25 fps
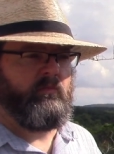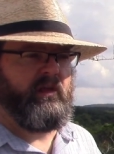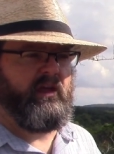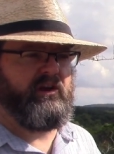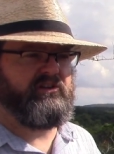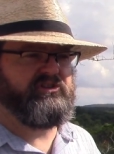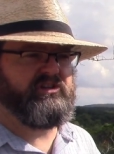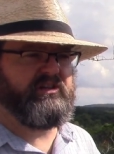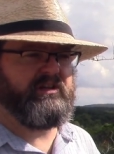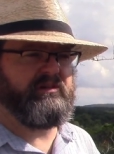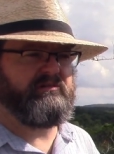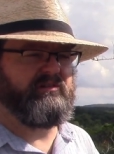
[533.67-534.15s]

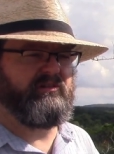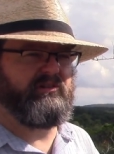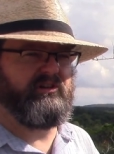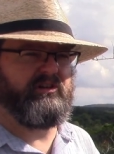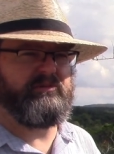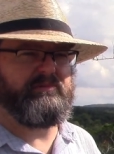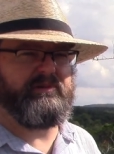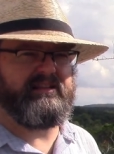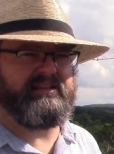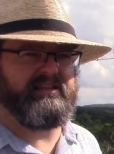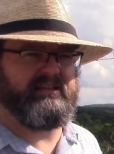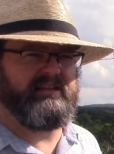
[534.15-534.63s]
How did you come to
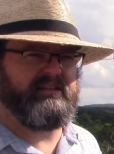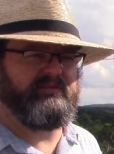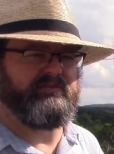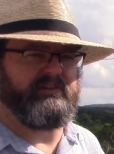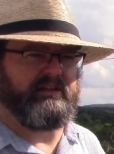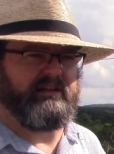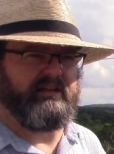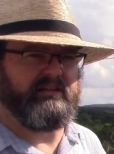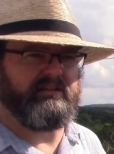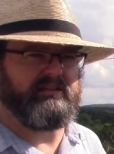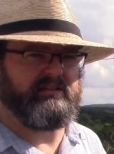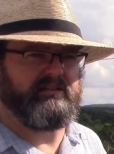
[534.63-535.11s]
learn about the
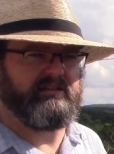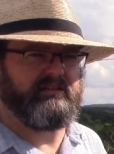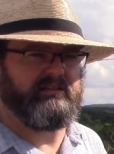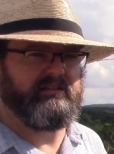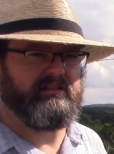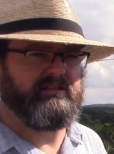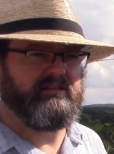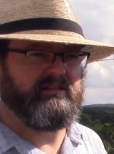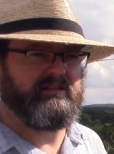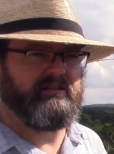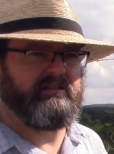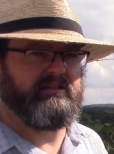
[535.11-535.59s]
infinite?
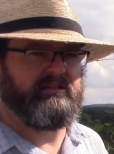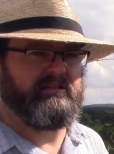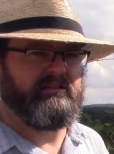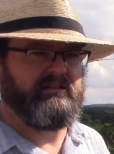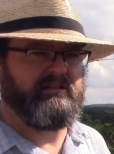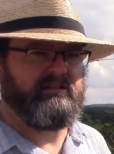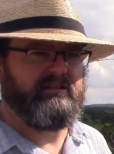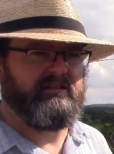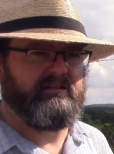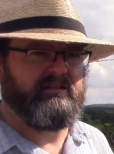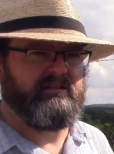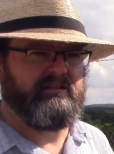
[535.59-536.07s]

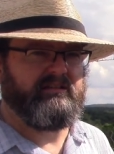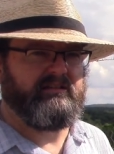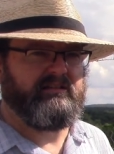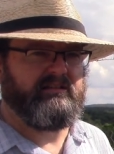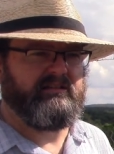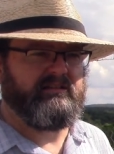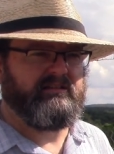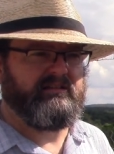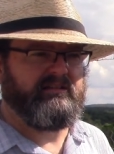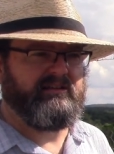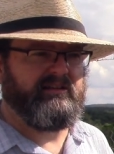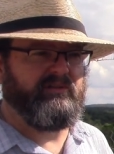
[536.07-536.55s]

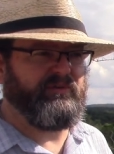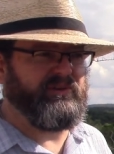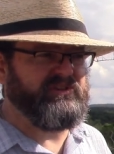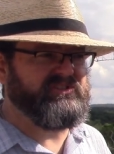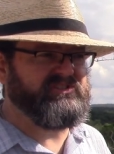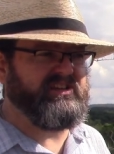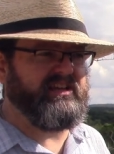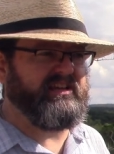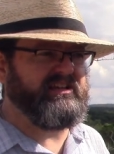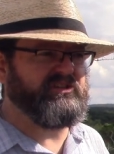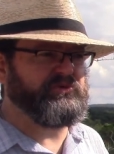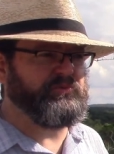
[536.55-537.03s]
If we
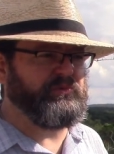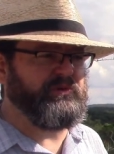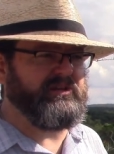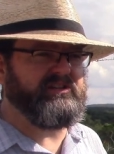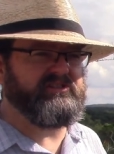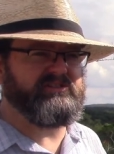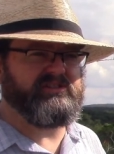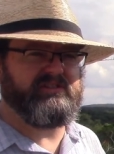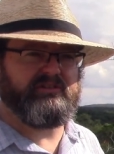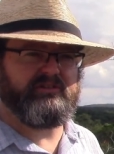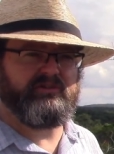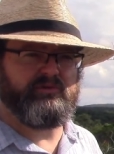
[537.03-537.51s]
say it's
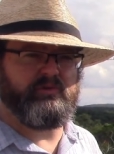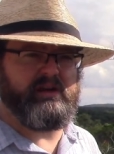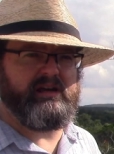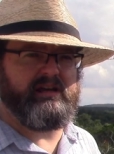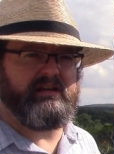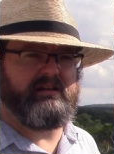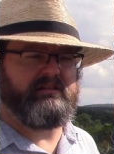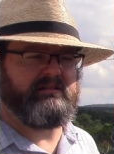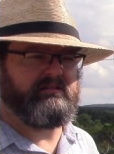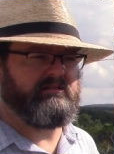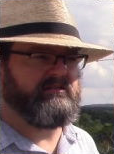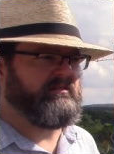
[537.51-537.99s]
reason,
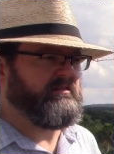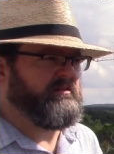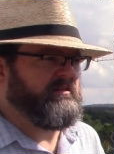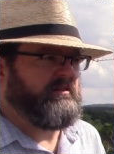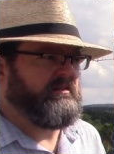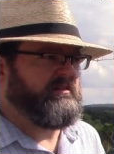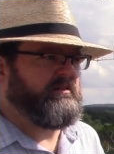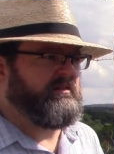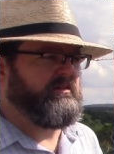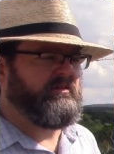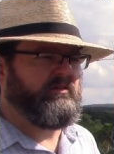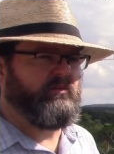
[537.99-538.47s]
great.
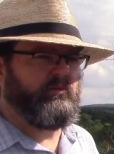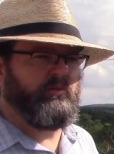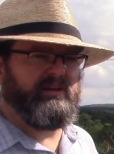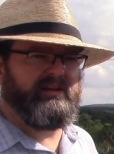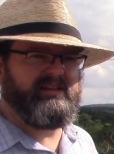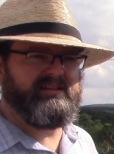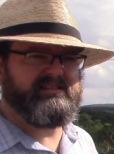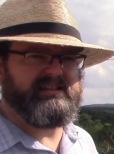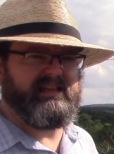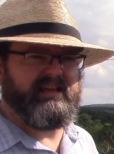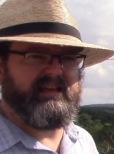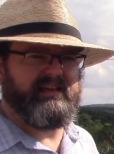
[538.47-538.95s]
What
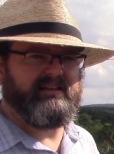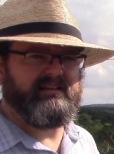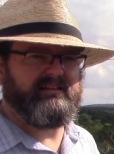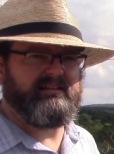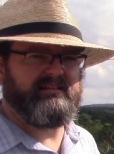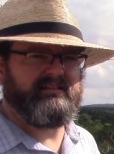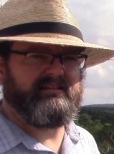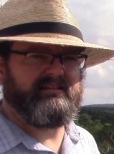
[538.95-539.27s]
is that?